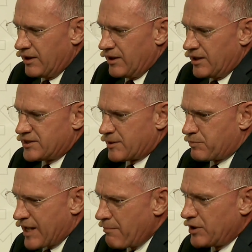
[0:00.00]
In
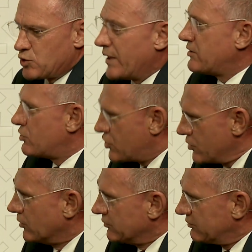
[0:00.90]
September
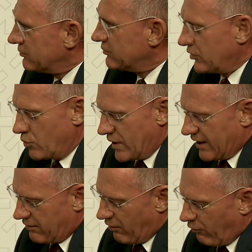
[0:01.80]
22, we had
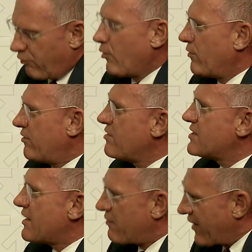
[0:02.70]

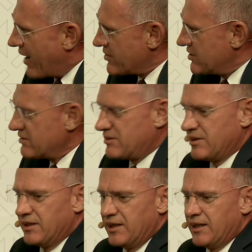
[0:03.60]
13,000
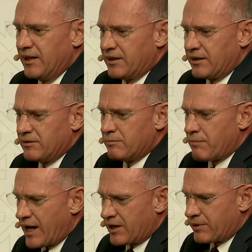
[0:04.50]
illegal
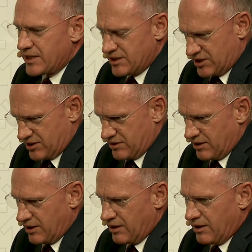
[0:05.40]
migrants
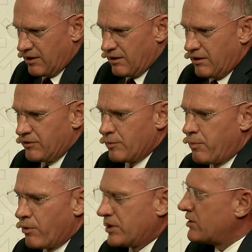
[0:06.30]
on the
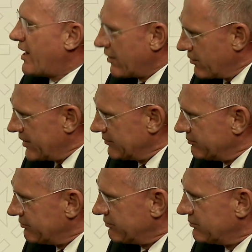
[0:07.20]
border to Hungary.
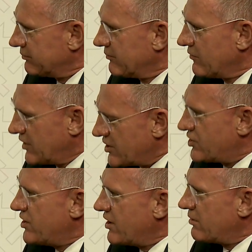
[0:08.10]
This
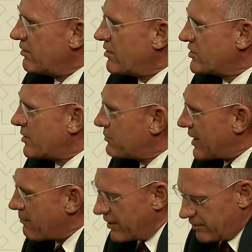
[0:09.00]
year, on
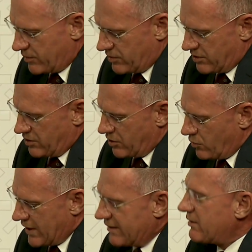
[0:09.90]
September, we
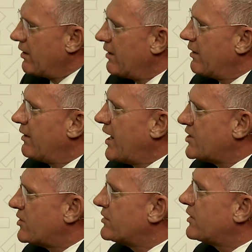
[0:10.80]
had
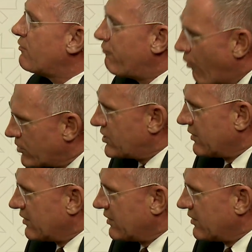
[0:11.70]
840